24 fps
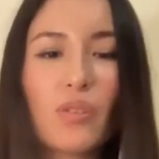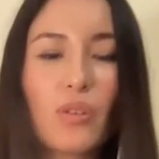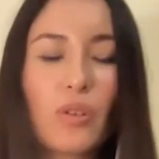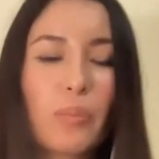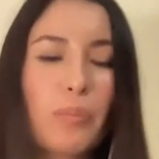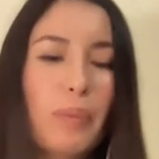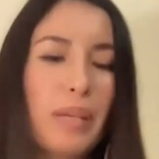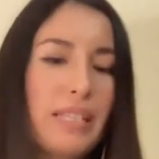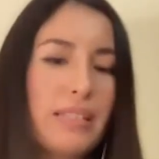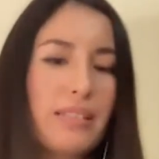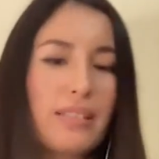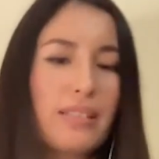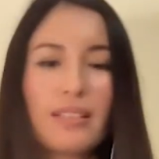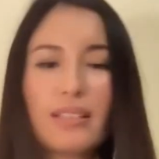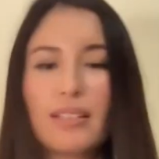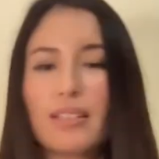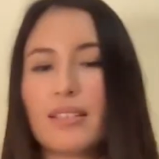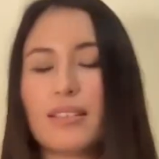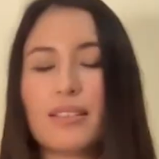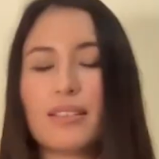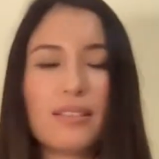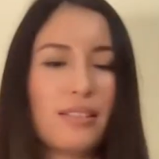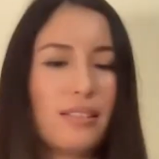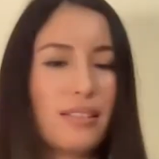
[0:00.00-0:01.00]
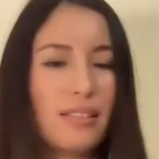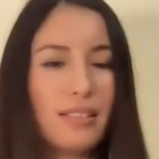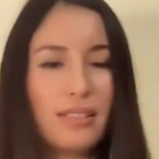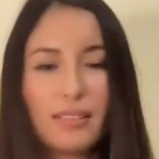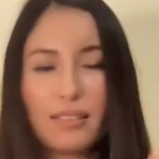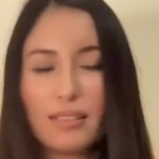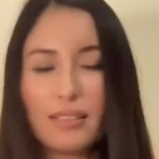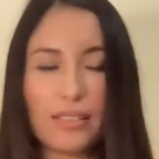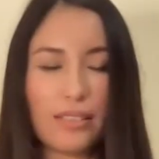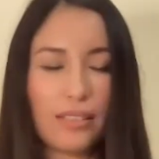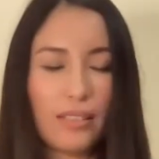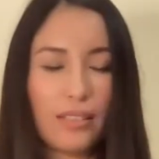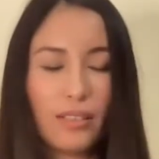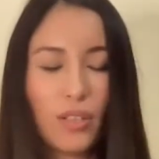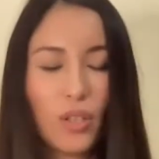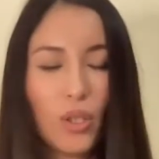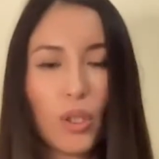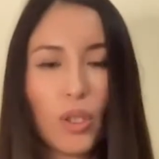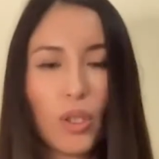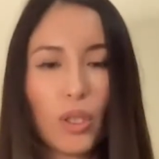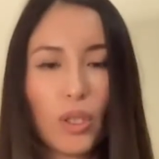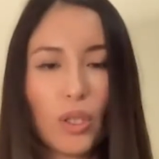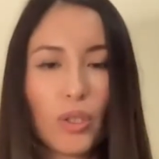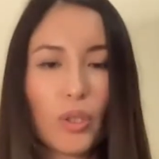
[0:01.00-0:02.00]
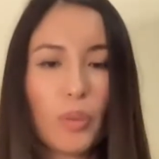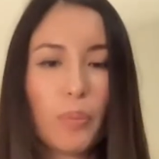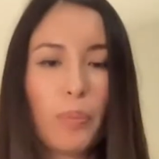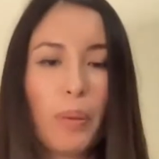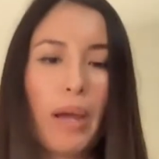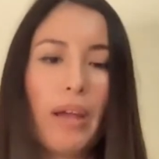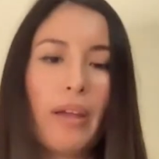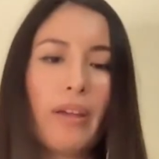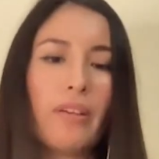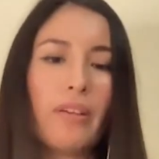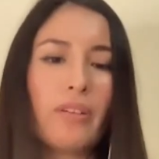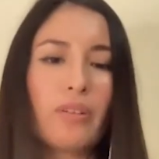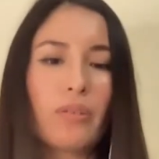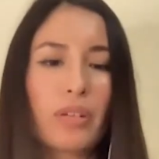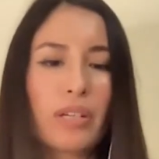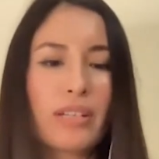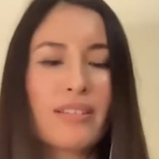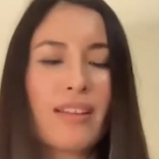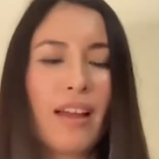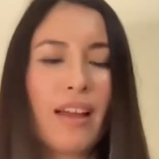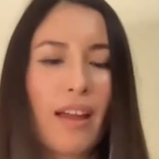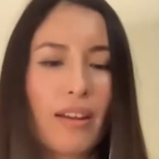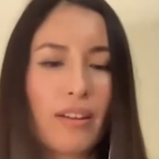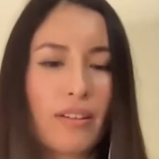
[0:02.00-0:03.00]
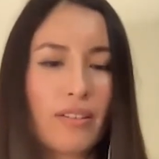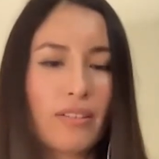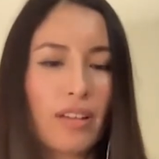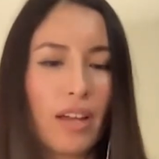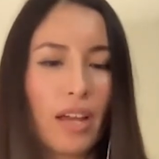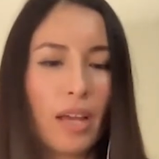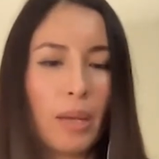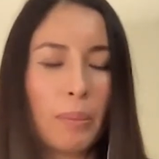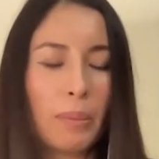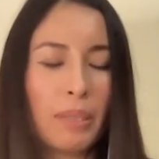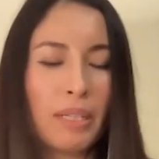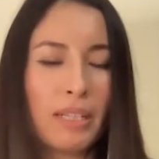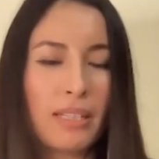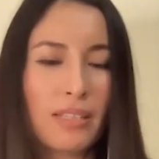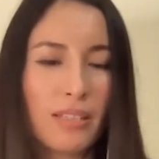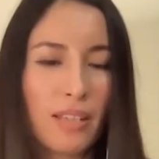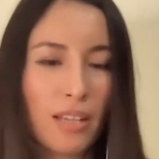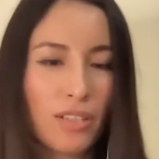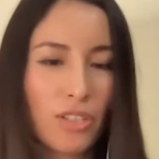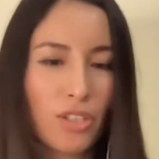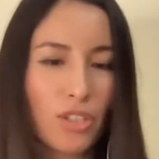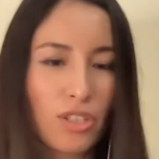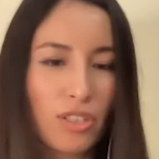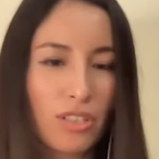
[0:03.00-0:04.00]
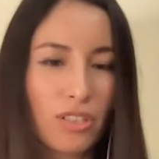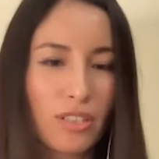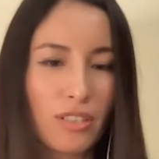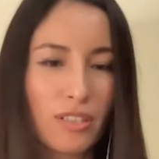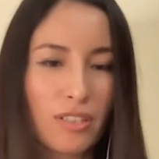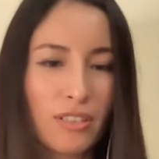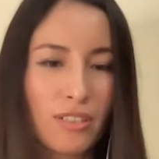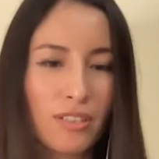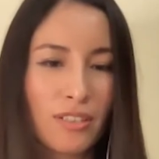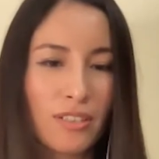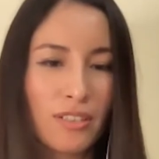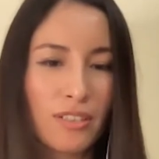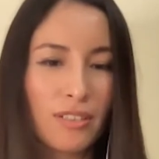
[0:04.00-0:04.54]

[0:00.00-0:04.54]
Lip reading: or basically does this occupy your entire time and attention?